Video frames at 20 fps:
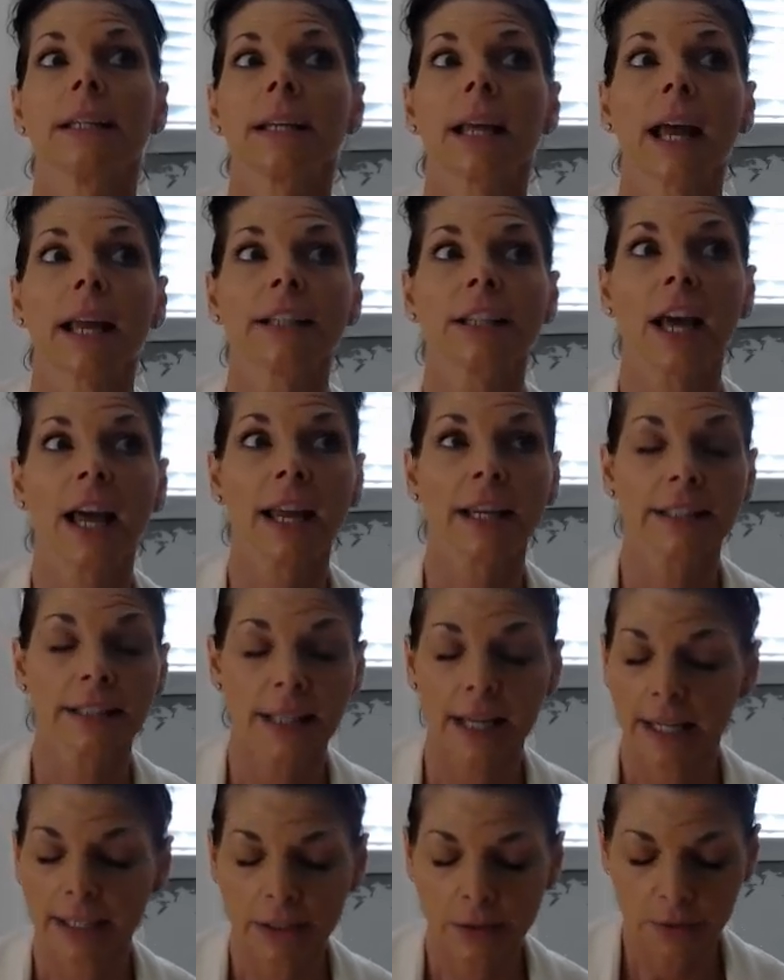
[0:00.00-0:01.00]
I
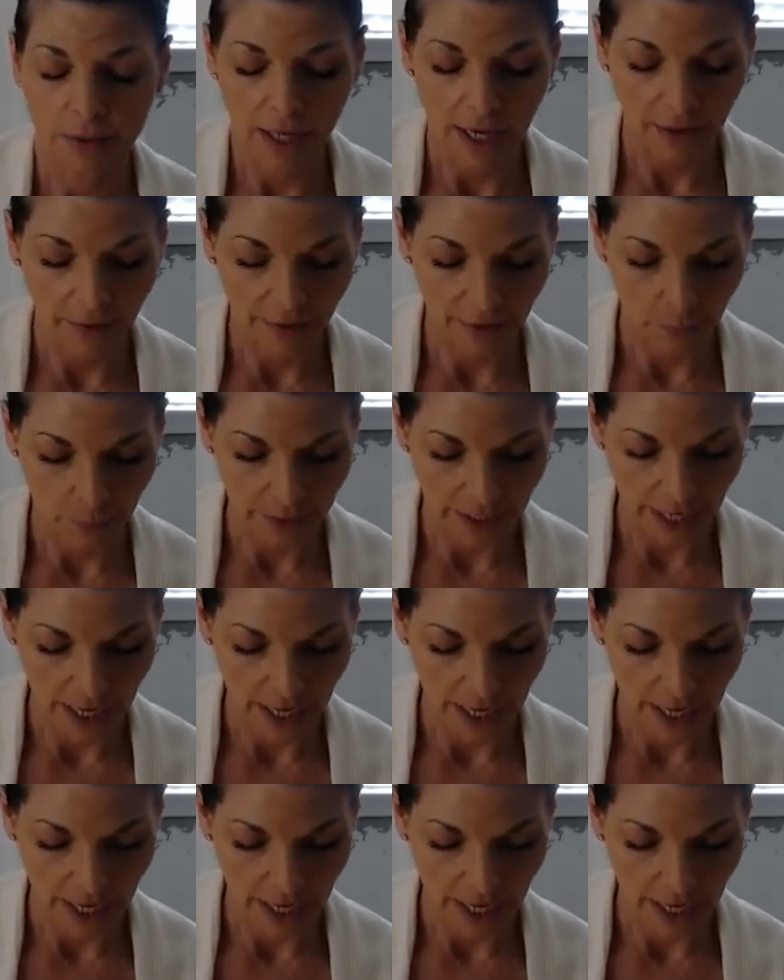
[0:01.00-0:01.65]
don't know how that would